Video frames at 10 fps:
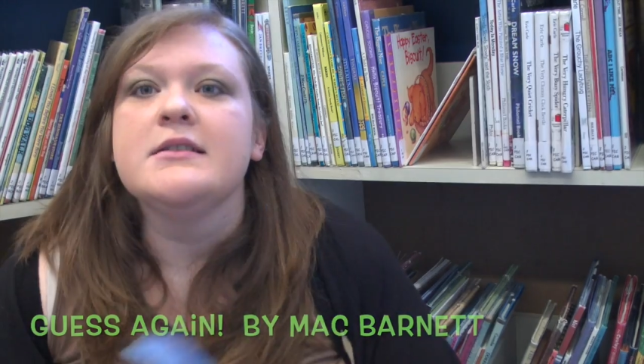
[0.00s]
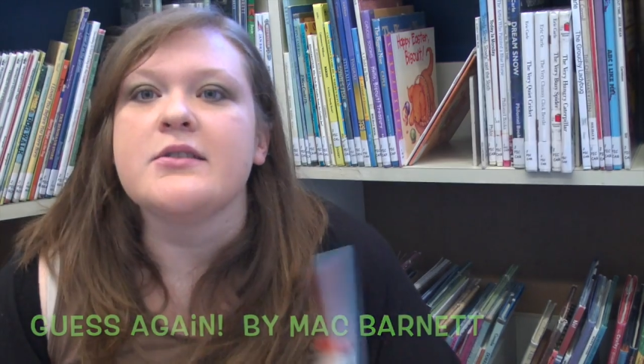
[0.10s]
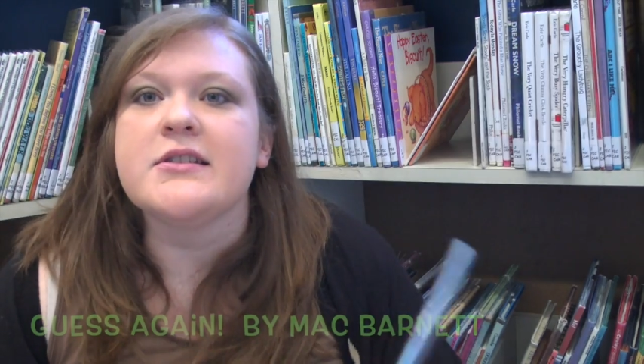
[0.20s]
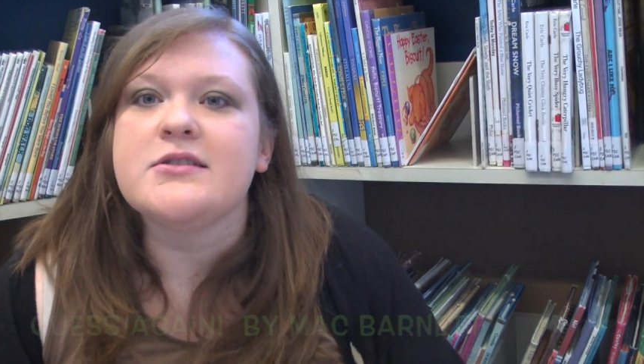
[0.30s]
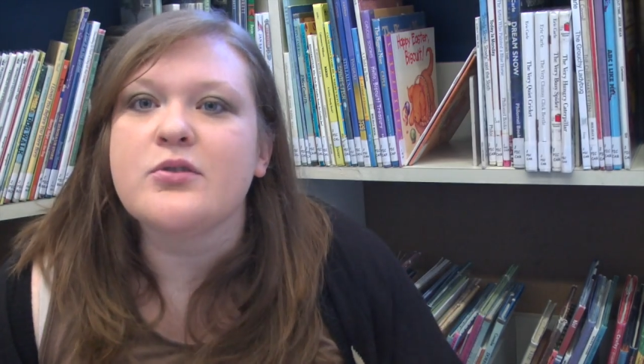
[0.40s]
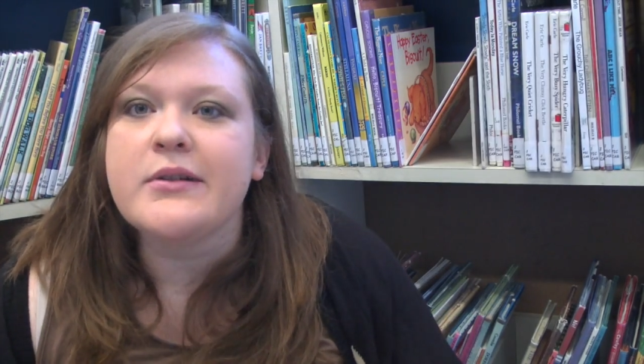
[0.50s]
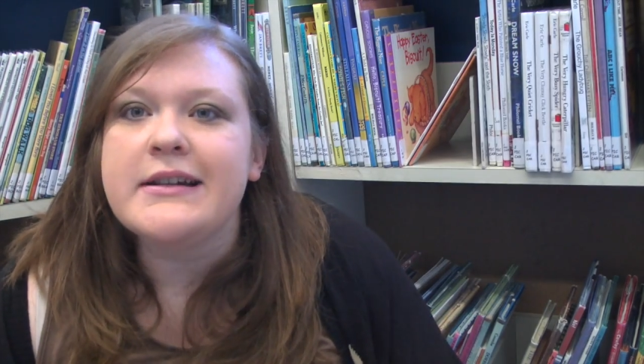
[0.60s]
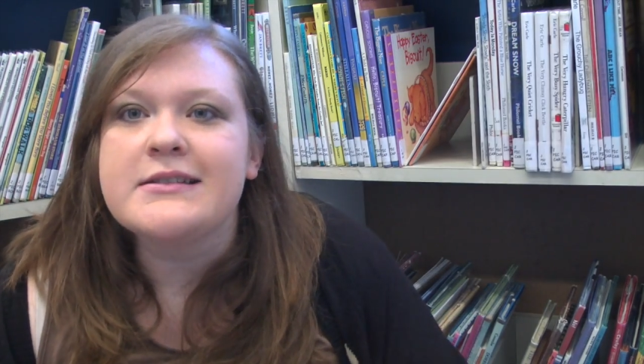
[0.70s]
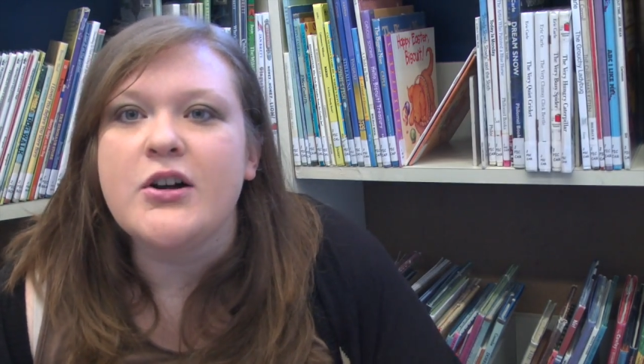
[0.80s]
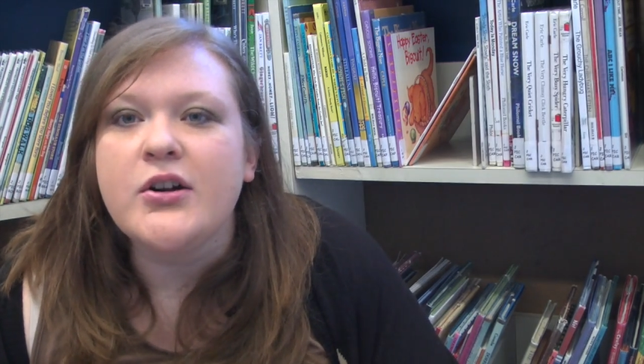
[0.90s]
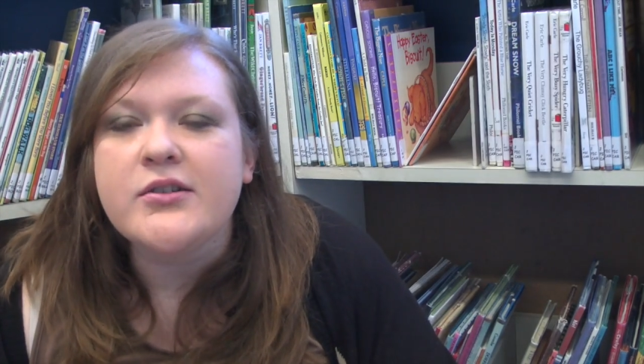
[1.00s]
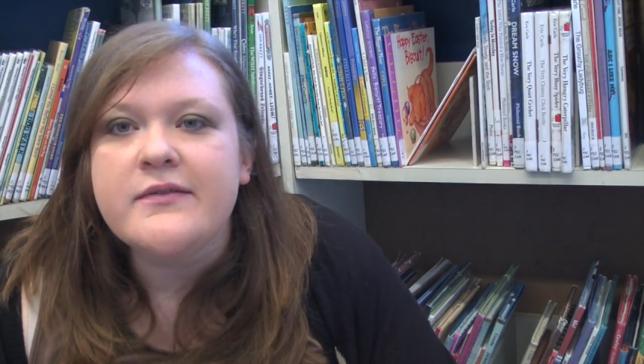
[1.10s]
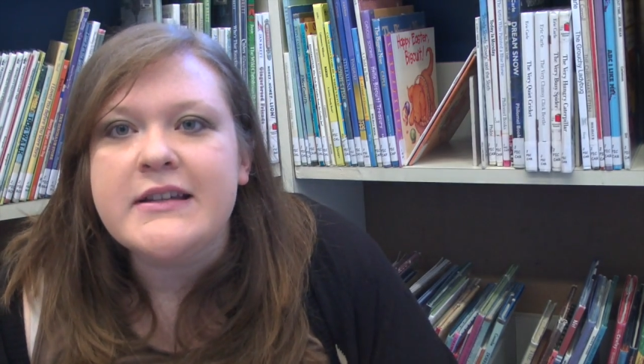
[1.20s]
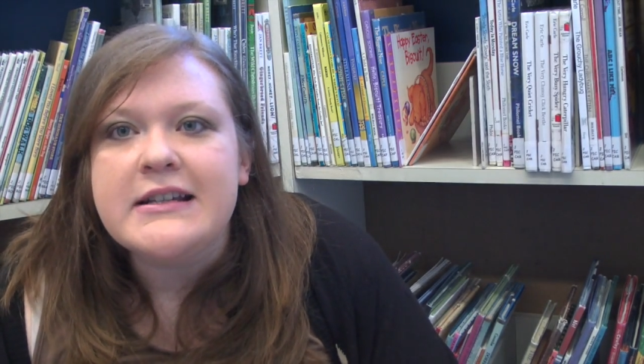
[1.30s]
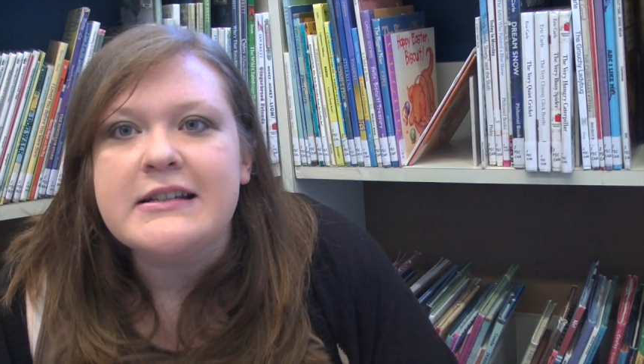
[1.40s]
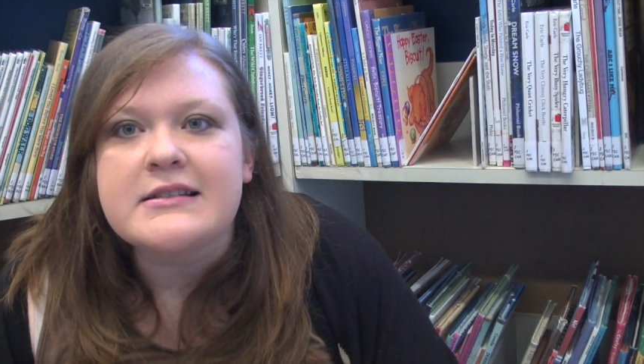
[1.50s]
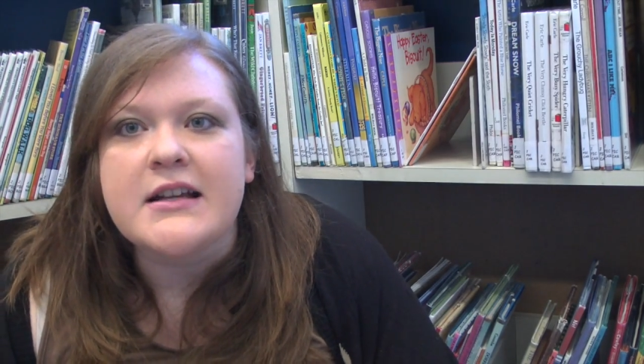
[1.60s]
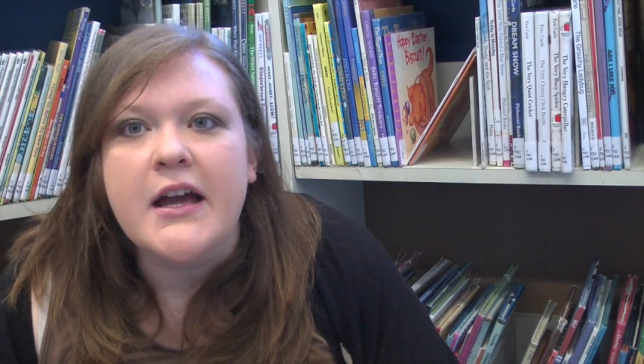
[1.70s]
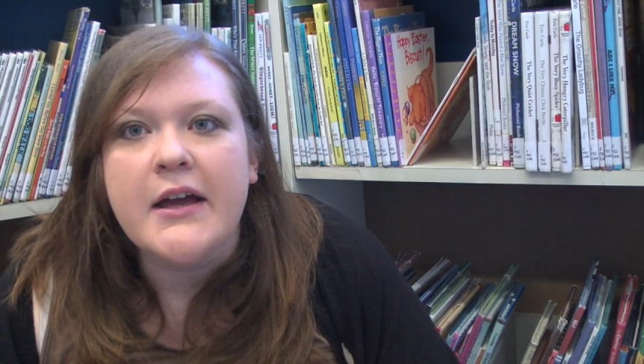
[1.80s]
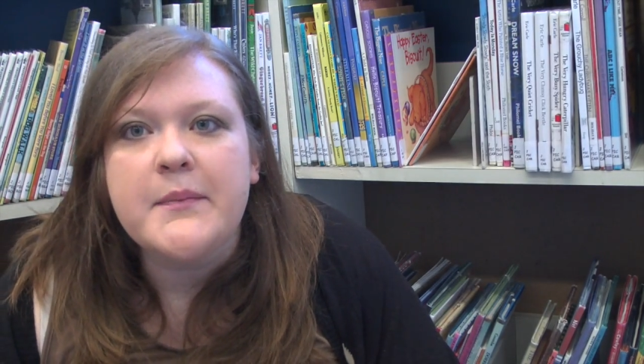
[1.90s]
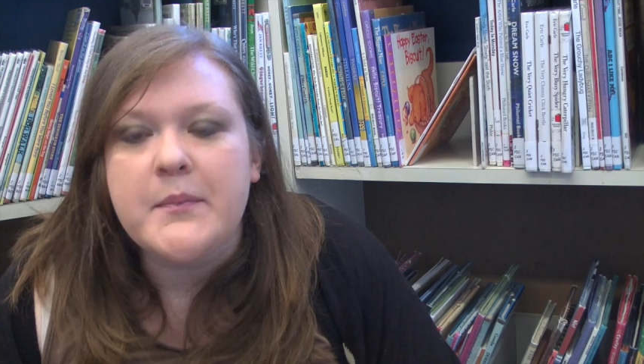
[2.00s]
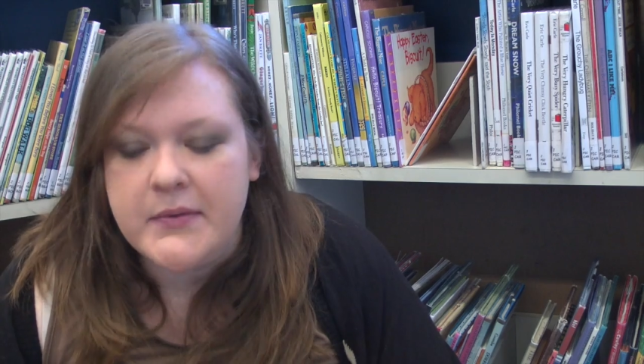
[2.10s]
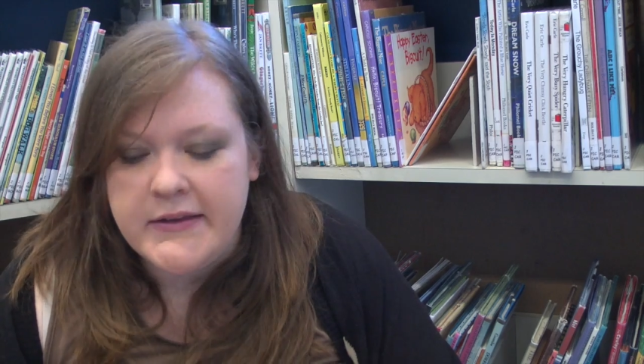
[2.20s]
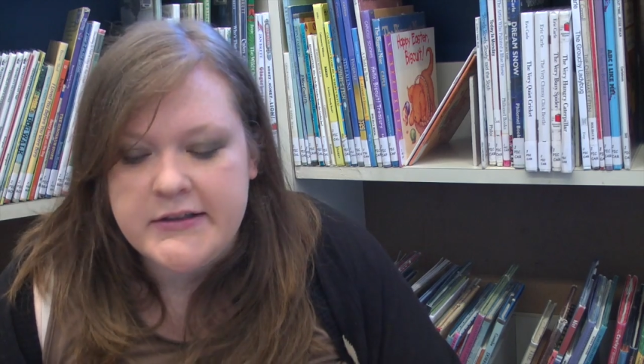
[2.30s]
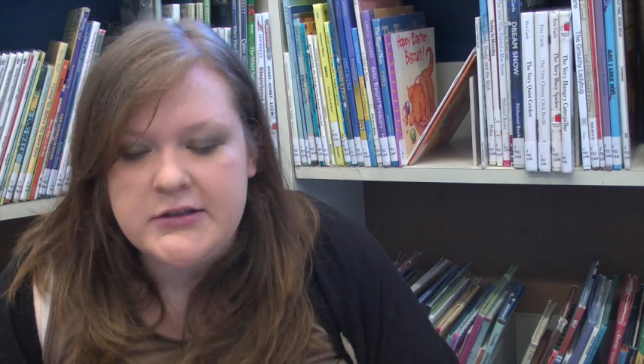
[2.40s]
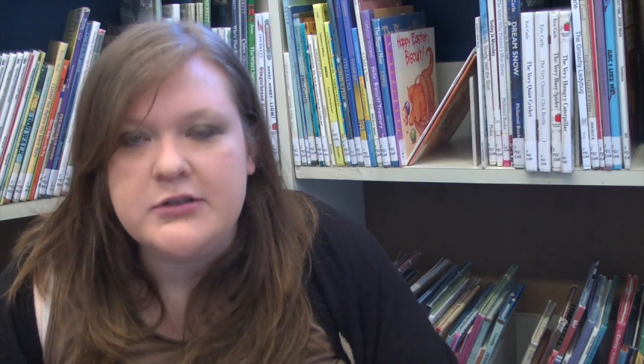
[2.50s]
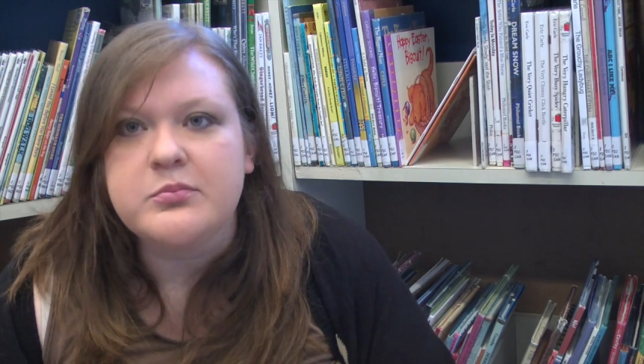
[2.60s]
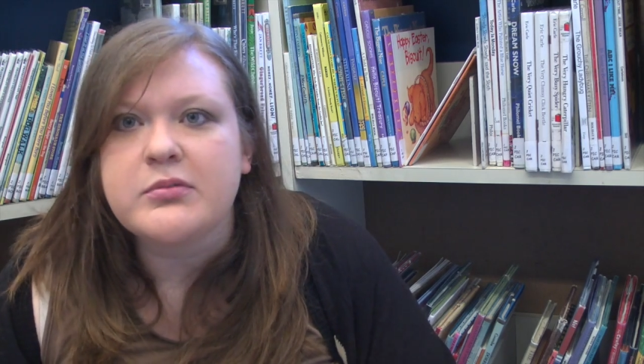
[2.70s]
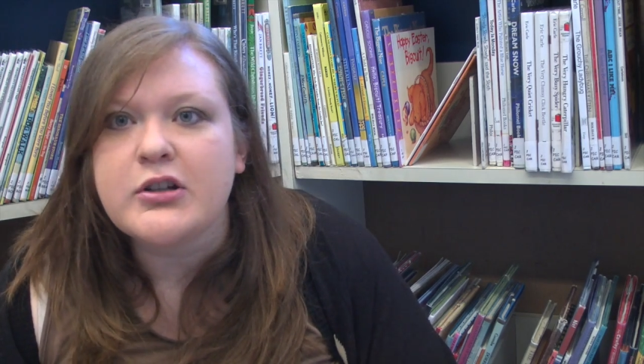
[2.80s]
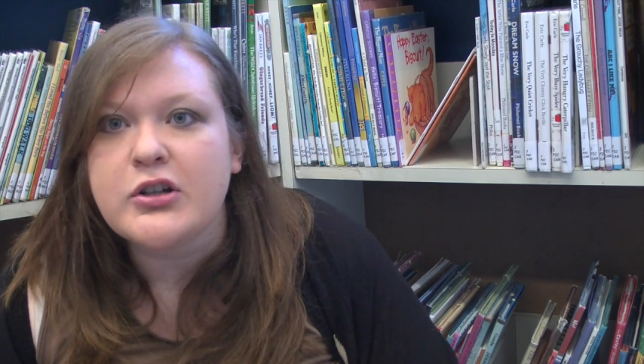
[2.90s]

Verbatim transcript: So the story is all of these little